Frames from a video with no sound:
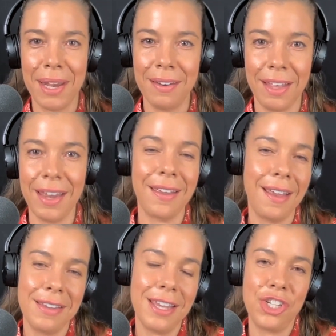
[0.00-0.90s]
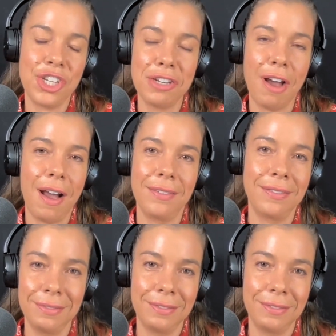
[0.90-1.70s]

I mean, like, it's just not